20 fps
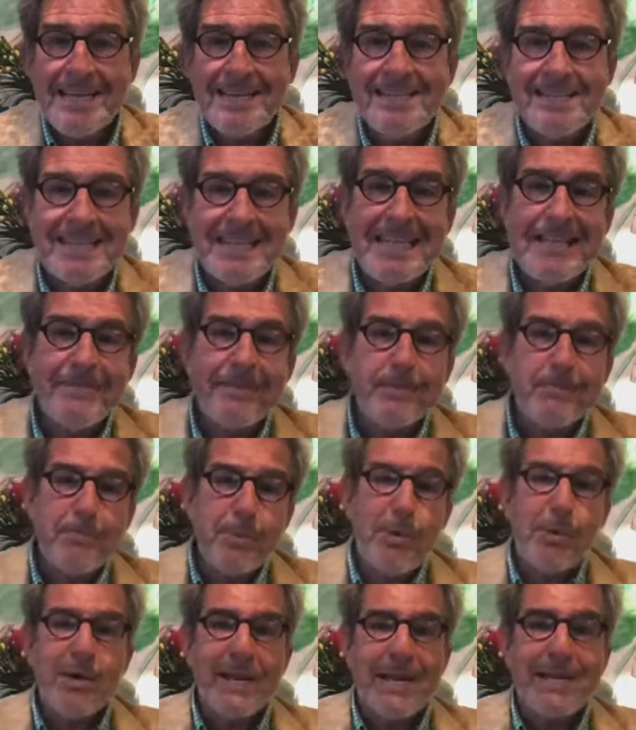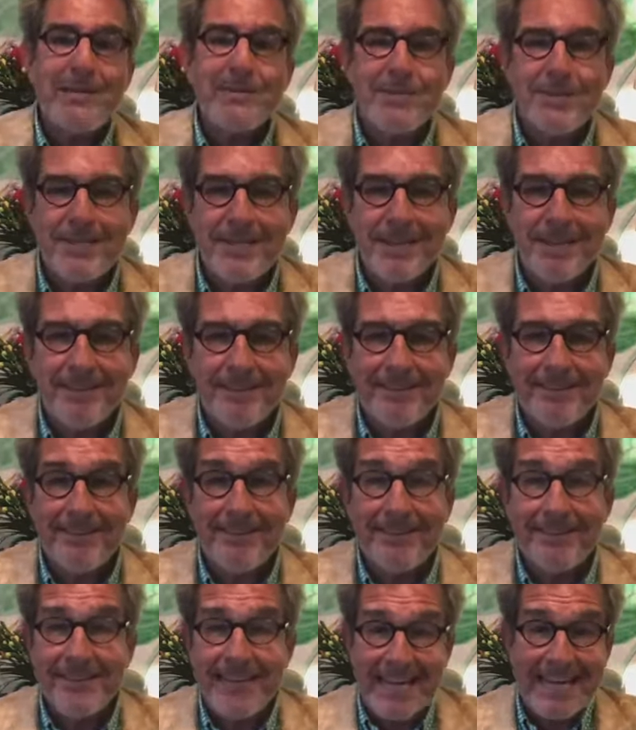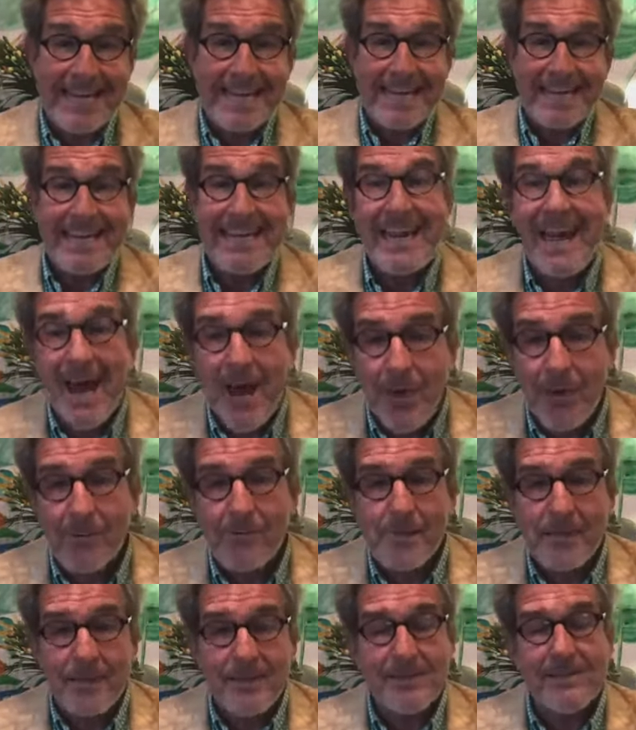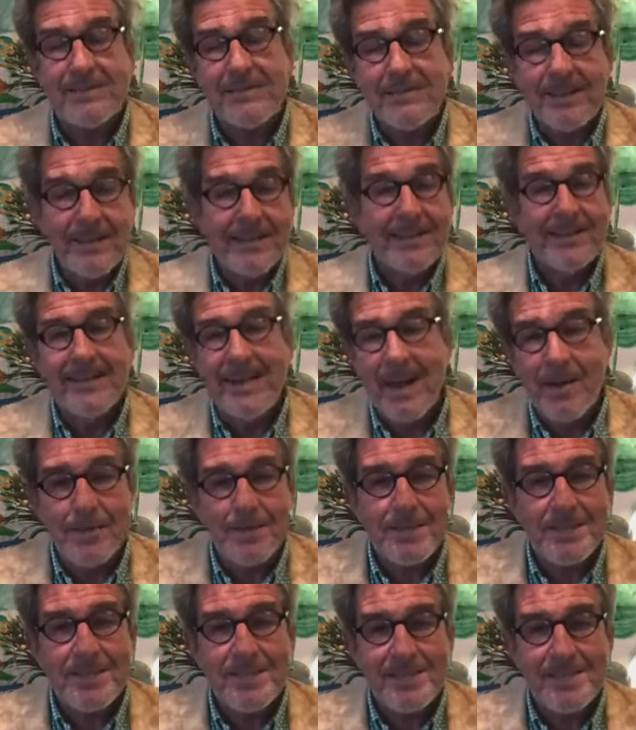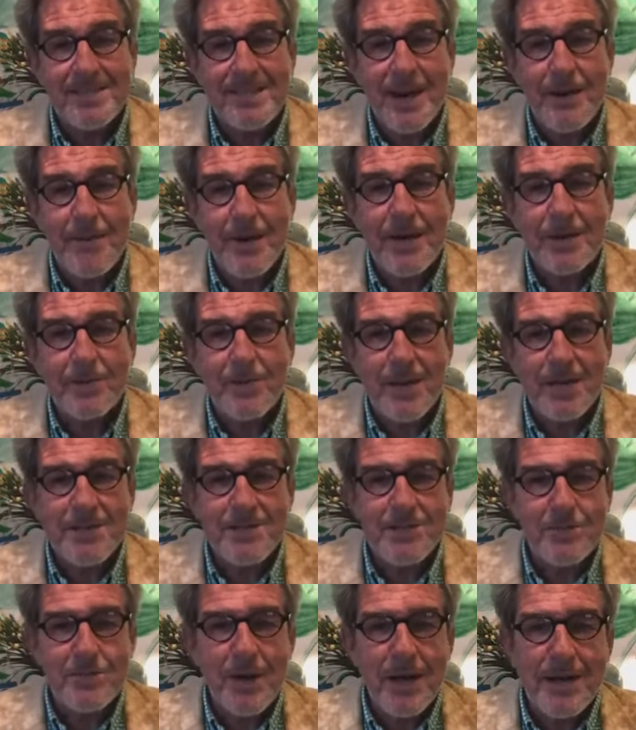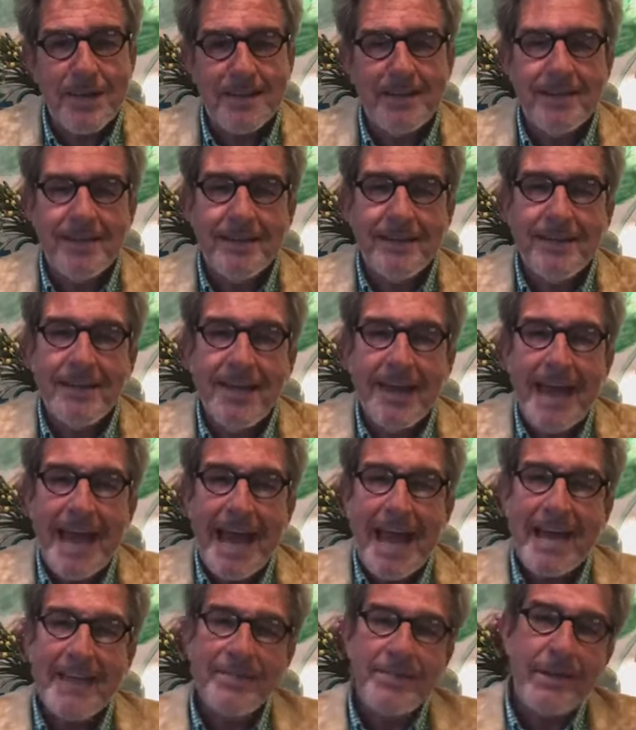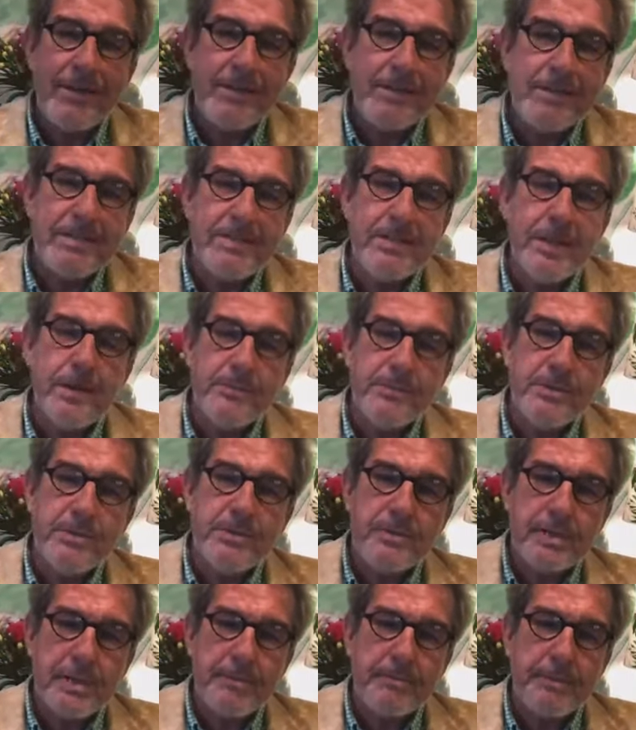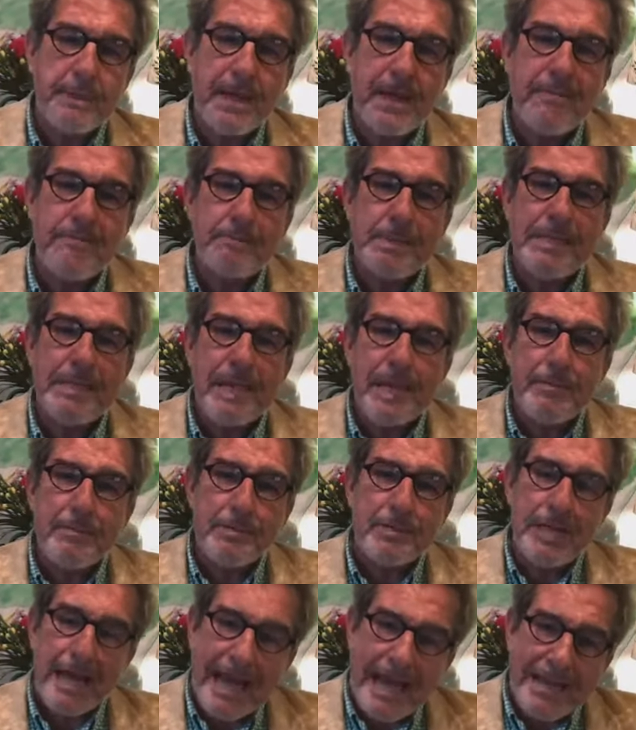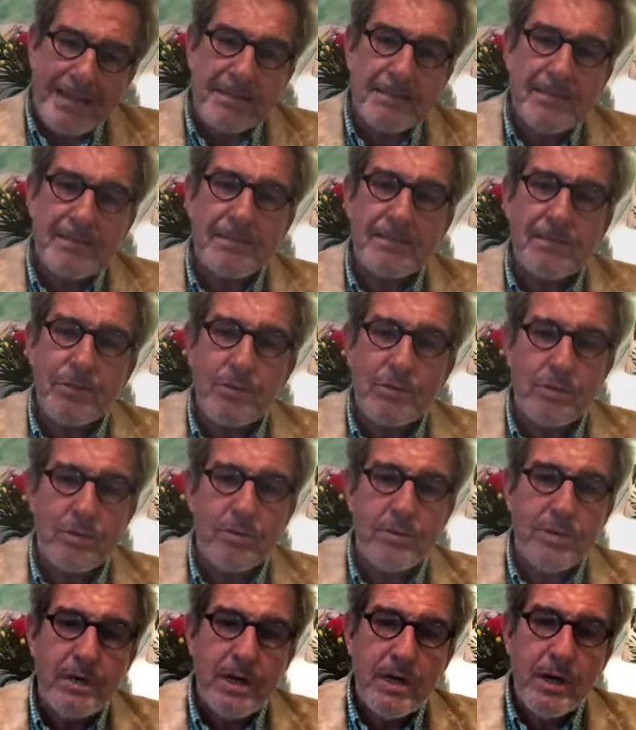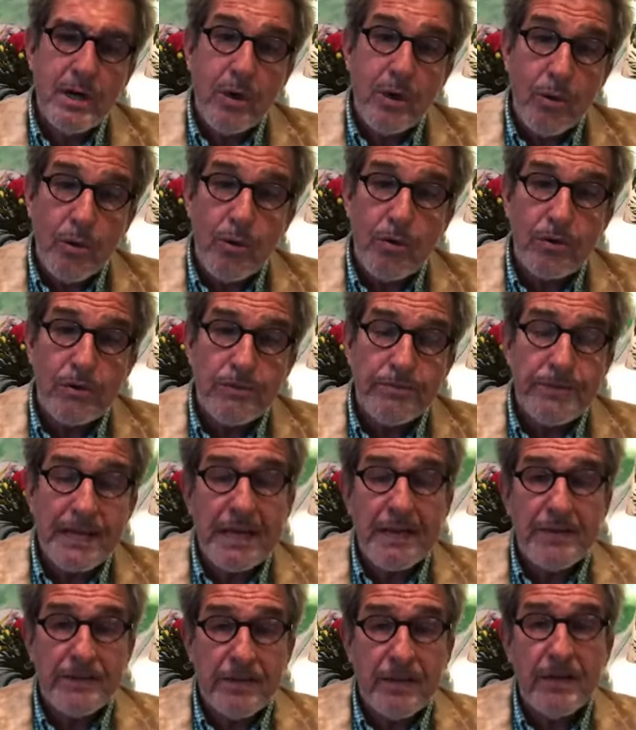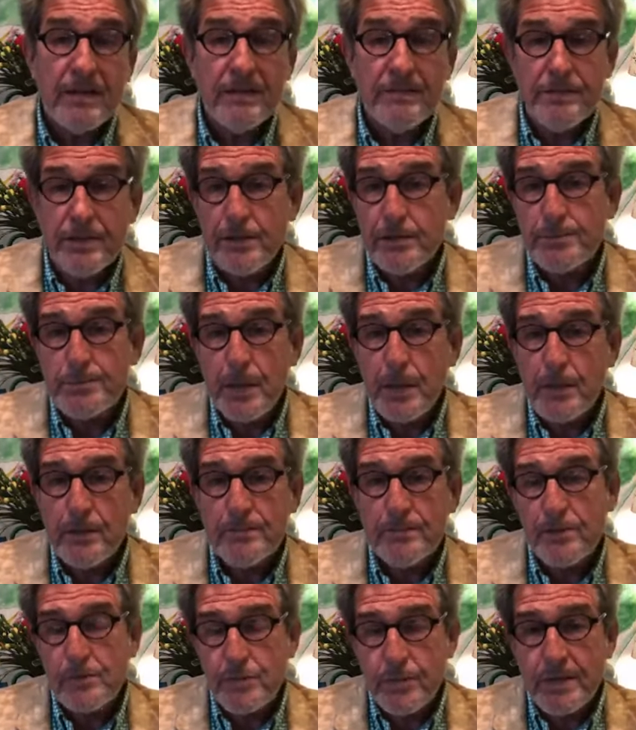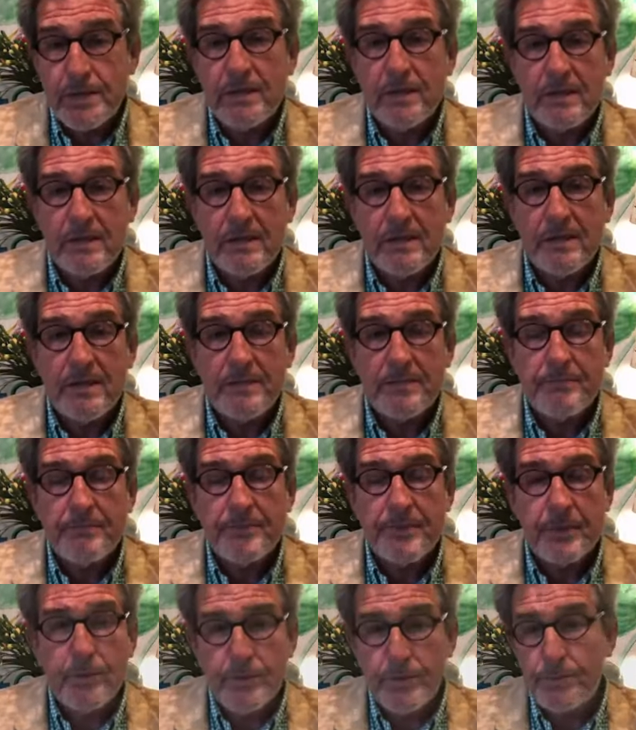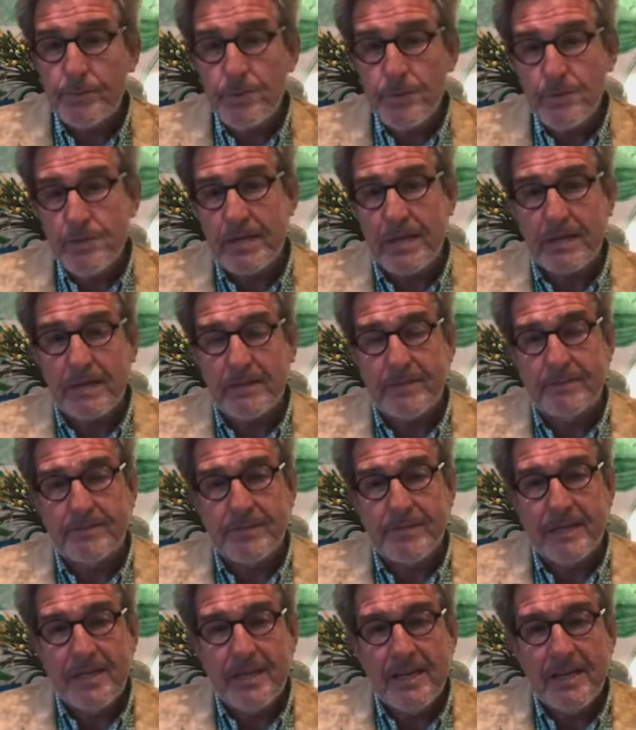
And it's even more interesting than now, because now it's just direct one-to-one and there is no music, but I've been able to underscore all of that, those poems with music.